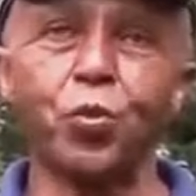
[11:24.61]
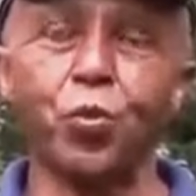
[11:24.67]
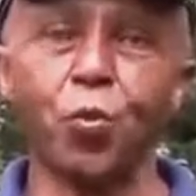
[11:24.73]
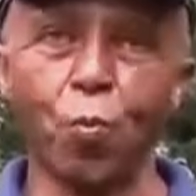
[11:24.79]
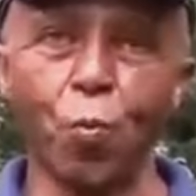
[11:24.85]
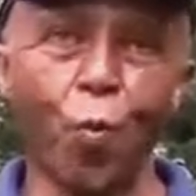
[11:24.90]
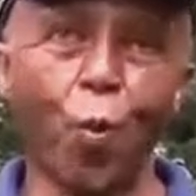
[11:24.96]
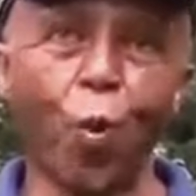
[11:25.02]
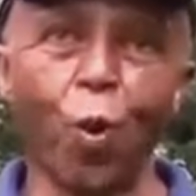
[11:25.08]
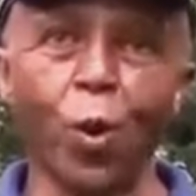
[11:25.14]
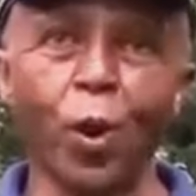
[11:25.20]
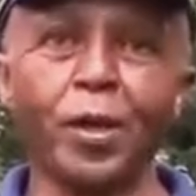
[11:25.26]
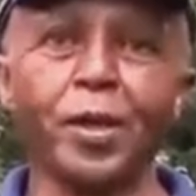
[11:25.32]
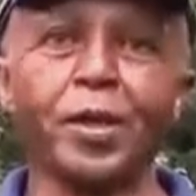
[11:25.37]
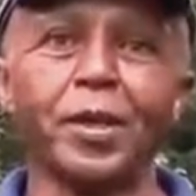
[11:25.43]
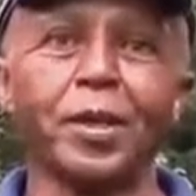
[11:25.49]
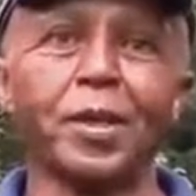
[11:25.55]
do
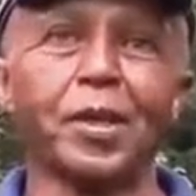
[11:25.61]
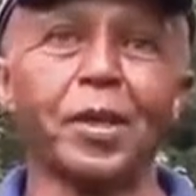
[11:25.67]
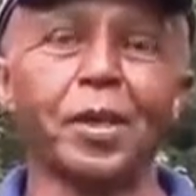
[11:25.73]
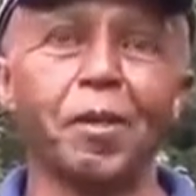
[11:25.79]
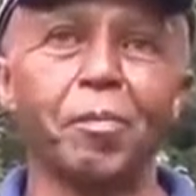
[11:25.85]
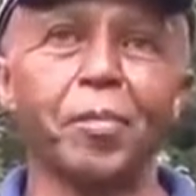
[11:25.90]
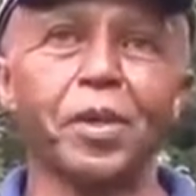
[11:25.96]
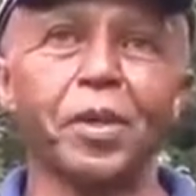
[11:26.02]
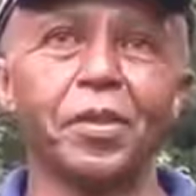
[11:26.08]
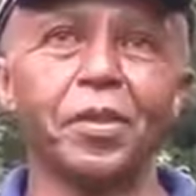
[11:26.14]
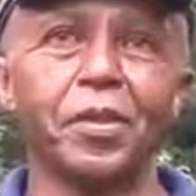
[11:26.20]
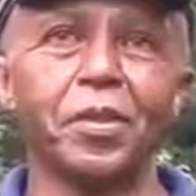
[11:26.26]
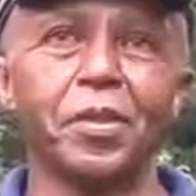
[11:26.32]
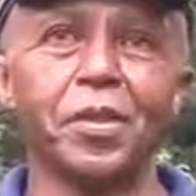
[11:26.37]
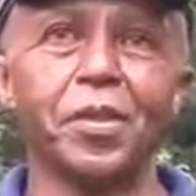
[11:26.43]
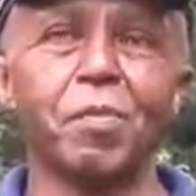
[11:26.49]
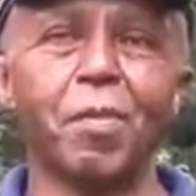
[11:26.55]
more, but
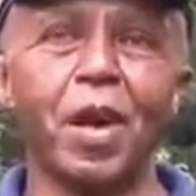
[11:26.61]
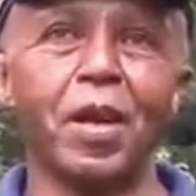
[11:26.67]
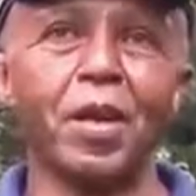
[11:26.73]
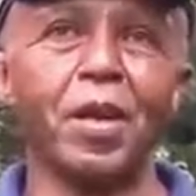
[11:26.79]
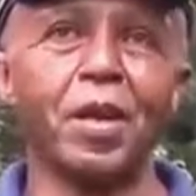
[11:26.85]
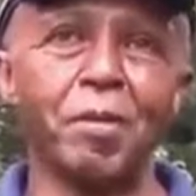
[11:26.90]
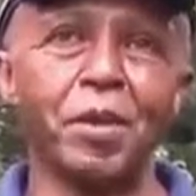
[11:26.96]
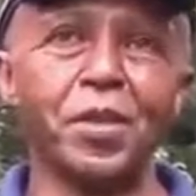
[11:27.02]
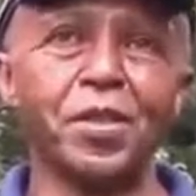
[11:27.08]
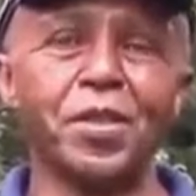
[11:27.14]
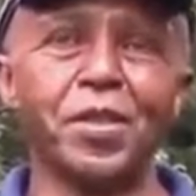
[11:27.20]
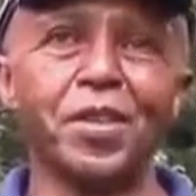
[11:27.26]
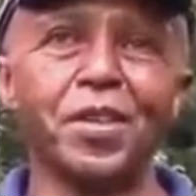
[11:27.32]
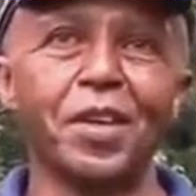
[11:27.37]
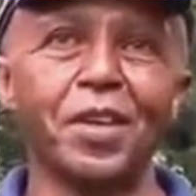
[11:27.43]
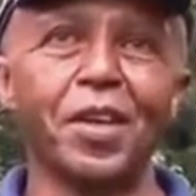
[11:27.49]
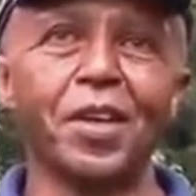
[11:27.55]
this is my limit.